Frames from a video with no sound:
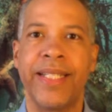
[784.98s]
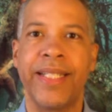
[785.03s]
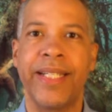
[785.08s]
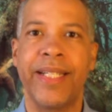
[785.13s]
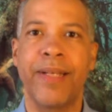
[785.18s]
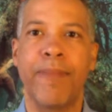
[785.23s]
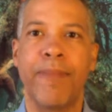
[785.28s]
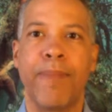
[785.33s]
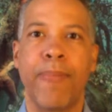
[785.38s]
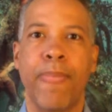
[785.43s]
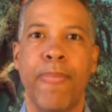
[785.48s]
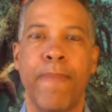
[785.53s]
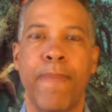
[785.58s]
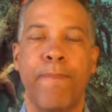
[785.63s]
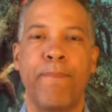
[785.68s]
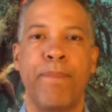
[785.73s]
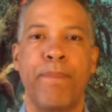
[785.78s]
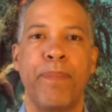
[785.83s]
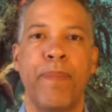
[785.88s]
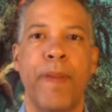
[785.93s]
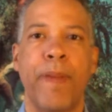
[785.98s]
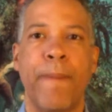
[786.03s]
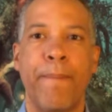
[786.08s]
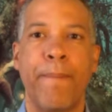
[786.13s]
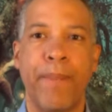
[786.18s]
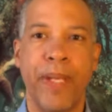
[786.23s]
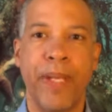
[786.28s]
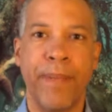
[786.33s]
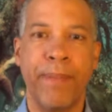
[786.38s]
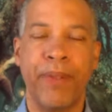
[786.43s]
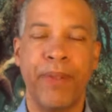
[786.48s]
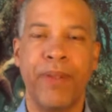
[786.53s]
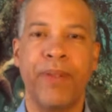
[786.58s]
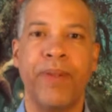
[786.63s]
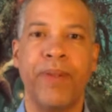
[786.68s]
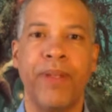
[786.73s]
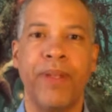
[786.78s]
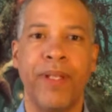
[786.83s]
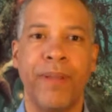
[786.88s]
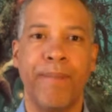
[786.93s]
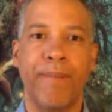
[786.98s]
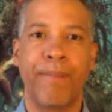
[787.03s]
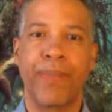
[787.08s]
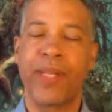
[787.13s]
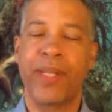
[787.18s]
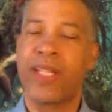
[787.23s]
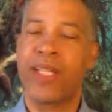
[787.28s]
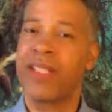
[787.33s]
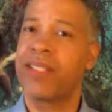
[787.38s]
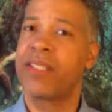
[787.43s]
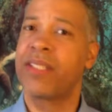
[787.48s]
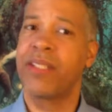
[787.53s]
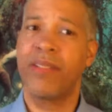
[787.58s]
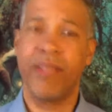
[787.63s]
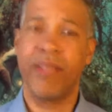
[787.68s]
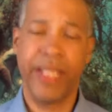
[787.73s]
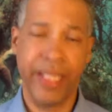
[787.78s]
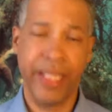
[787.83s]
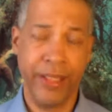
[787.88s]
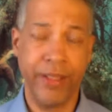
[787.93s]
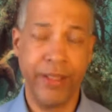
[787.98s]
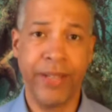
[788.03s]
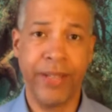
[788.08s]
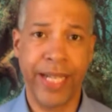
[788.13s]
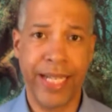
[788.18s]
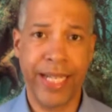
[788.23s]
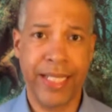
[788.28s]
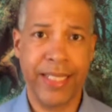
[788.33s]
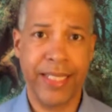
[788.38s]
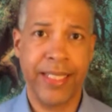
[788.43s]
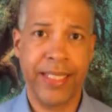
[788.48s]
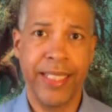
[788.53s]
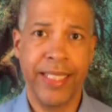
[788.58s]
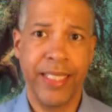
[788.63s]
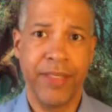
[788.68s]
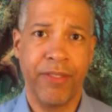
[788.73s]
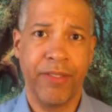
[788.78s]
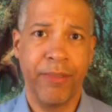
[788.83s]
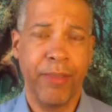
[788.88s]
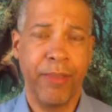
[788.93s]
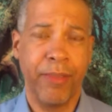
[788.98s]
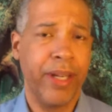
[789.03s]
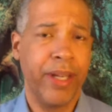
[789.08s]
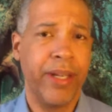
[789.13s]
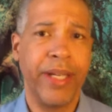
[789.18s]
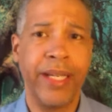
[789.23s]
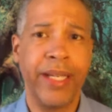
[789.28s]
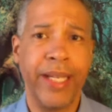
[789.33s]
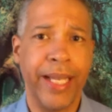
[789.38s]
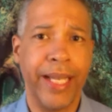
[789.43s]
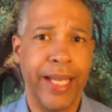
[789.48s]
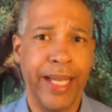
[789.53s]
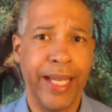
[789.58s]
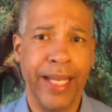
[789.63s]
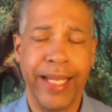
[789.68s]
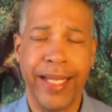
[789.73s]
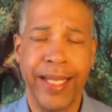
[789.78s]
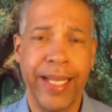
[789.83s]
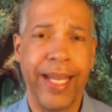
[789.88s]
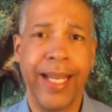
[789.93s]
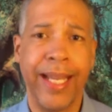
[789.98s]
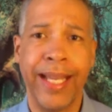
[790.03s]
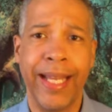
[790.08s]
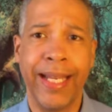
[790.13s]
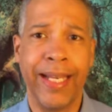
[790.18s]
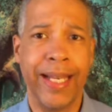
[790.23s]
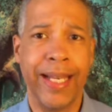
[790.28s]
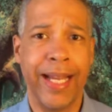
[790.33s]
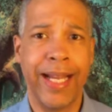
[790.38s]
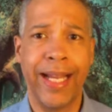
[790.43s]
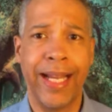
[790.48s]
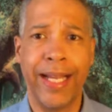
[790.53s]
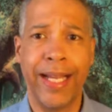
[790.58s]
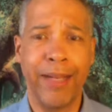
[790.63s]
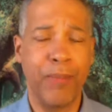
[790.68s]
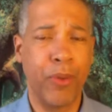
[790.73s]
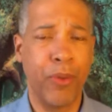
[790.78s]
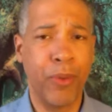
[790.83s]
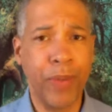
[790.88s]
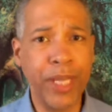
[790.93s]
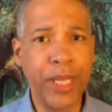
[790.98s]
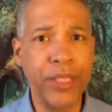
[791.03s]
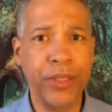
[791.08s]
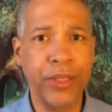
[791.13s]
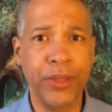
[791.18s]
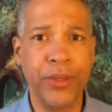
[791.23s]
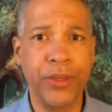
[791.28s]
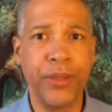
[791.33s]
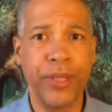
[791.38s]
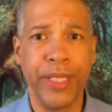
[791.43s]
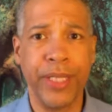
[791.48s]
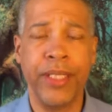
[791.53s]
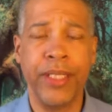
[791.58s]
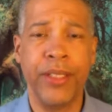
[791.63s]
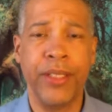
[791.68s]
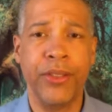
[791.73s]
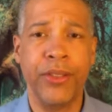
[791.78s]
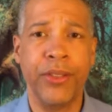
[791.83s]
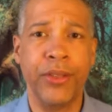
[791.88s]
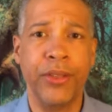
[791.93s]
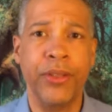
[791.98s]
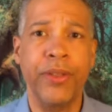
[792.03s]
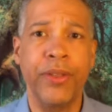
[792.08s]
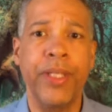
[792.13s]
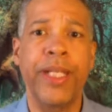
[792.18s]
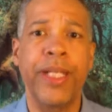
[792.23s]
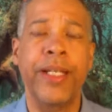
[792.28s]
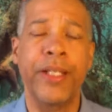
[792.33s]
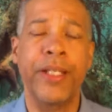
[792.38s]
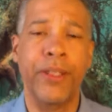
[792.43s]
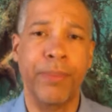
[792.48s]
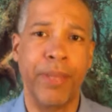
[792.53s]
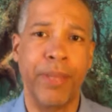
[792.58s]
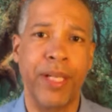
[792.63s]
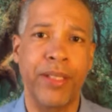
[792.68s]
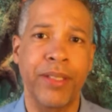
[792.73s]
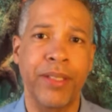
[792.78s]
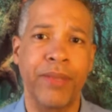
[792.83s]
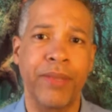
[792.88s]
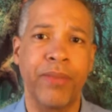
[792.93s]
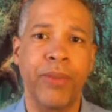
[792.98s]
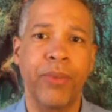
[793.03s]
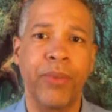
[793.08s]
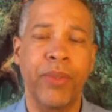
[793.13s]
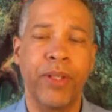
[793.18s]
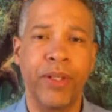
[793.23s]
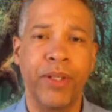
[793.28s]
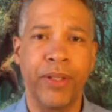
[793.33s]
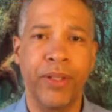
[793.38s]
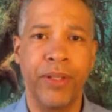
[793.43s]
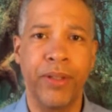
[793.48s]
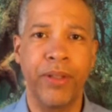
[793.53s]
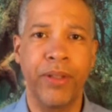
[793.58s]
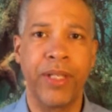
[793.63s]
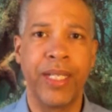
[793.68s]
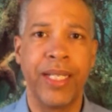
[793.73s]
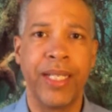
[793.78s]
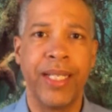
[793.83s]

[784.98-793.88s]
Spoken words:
that people, certainly in the United States of America, and I am quite sure that it is true in other parts of the world,